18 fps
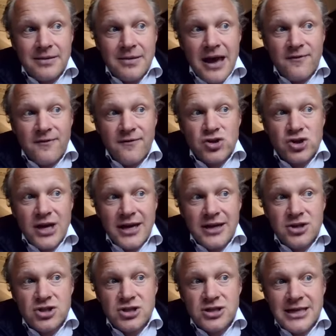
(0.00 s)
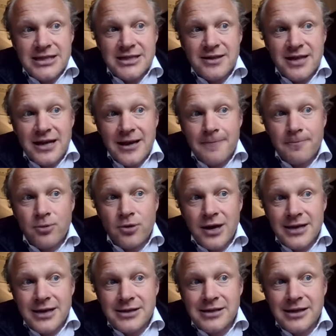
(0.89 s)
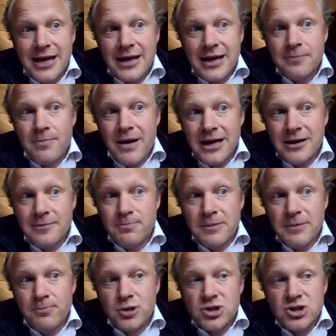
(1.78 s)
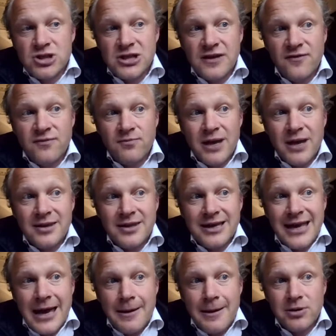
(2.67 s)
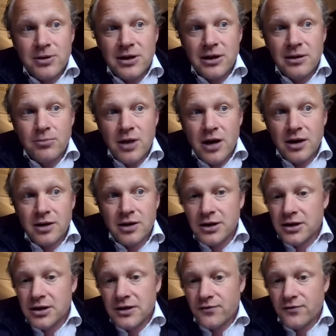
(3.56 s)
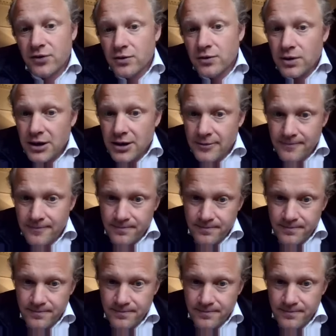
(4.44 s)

have changed since that appraisal and might be perceived by the capital market in a different way.